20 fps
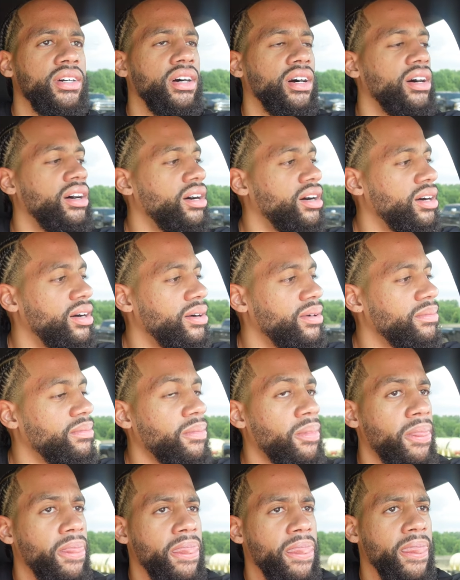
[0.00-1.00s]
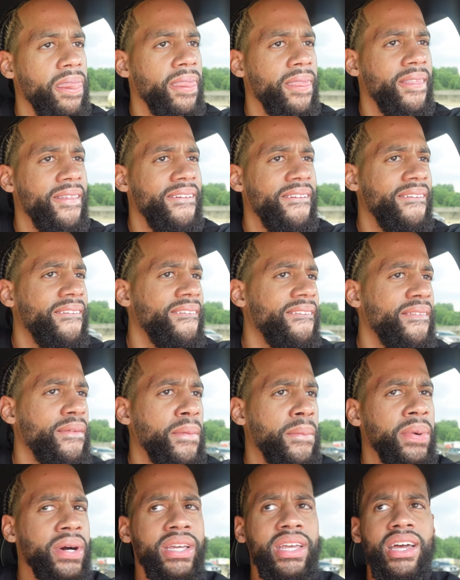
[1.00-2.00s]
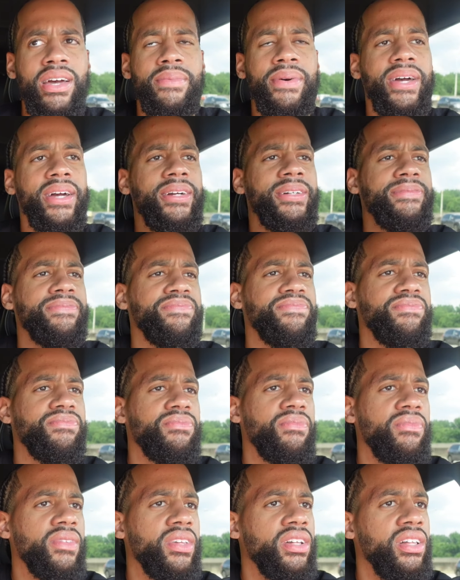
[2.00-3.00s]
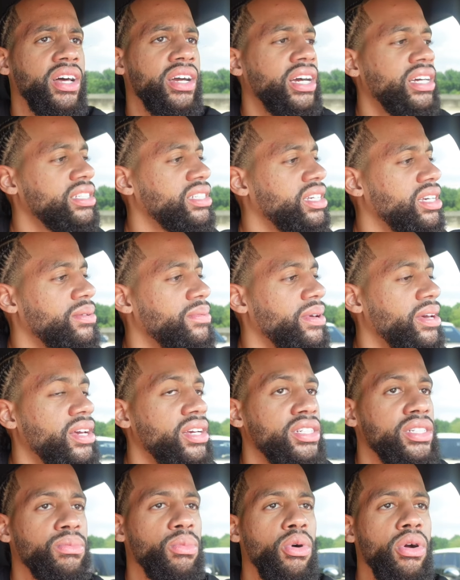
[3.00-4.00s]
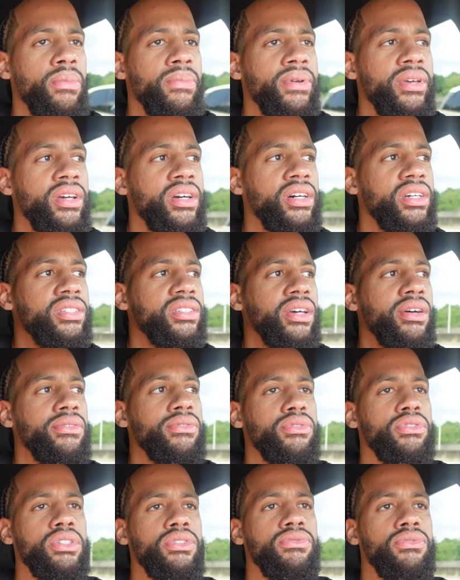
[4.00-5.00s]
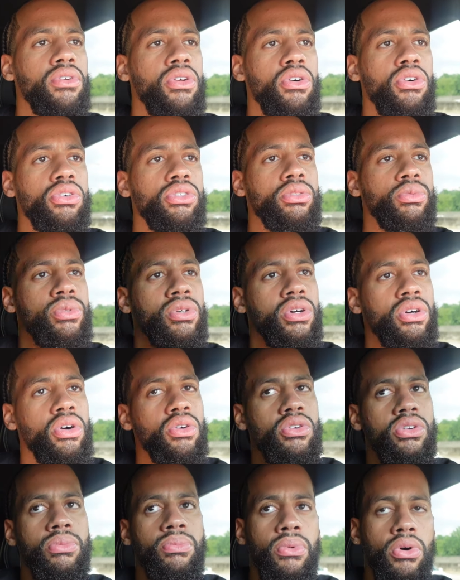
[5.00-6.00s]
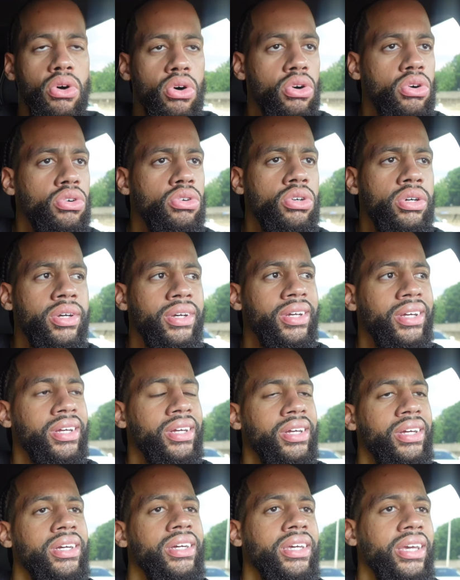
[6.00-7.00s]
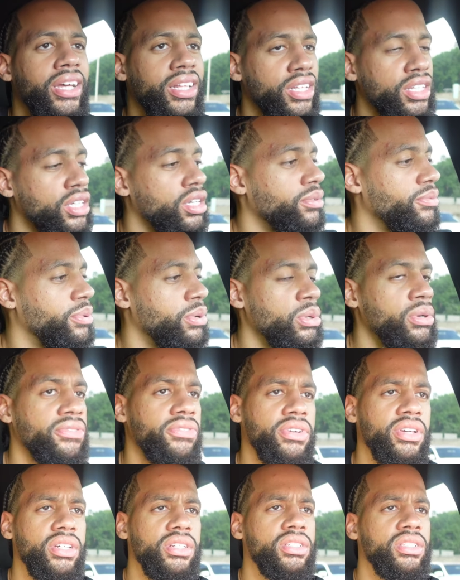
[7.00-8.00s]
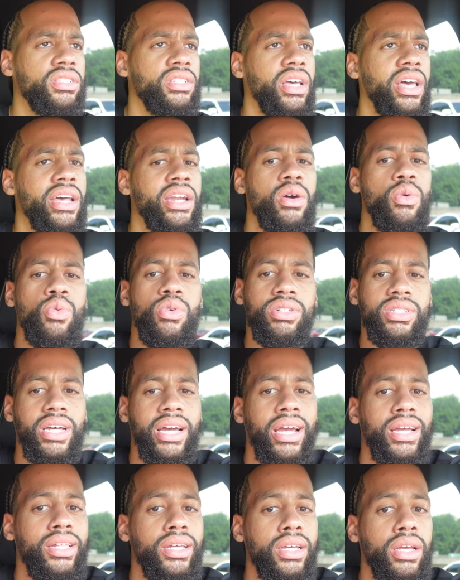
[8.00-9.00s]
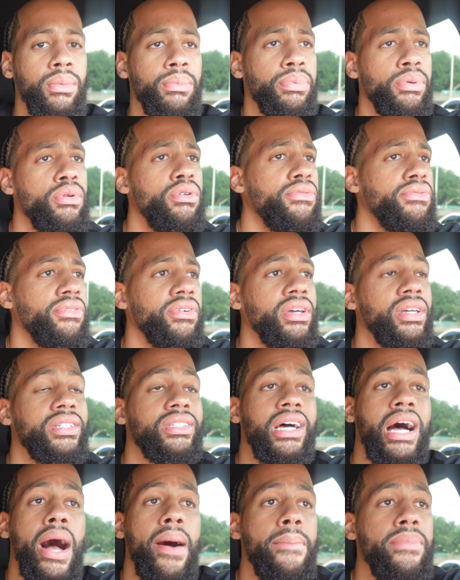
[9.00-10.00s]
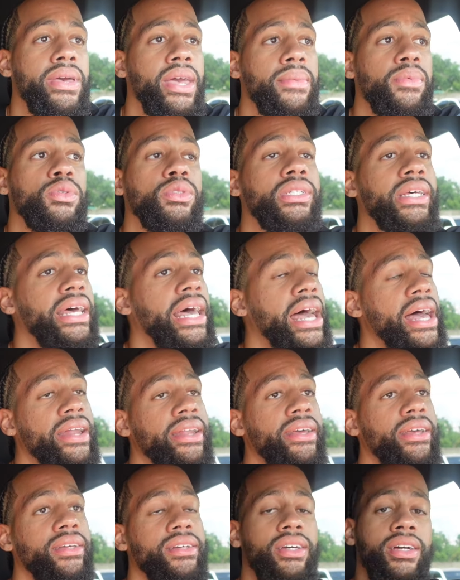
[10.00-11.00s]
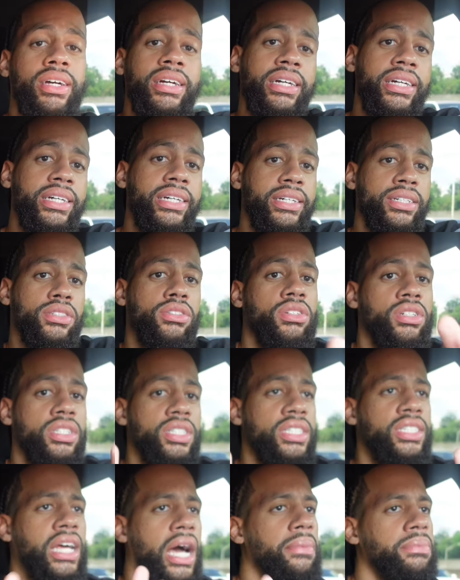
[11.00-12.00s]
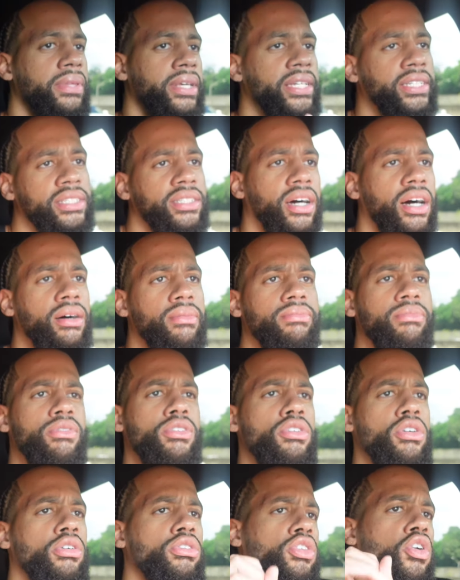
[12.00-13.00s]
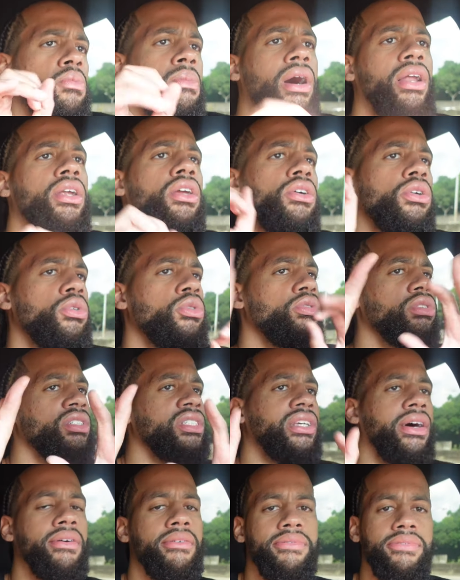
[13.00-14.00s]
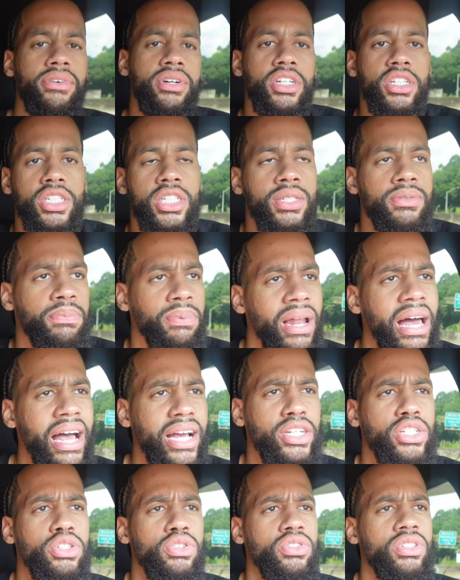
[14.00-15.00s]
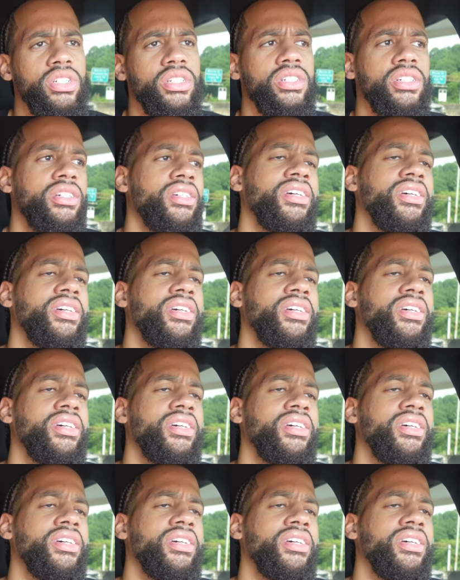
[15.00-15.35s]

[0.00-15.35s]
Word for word: Um, but yeah, man. Like I said, man, it's your boy Be Good Seven Foot Vlogs. We gonna go to the mall, get this computer fixed, and then once I get the computer fixed, I'll be able to edit chop things up, you know, throw my little seven footage splash on it,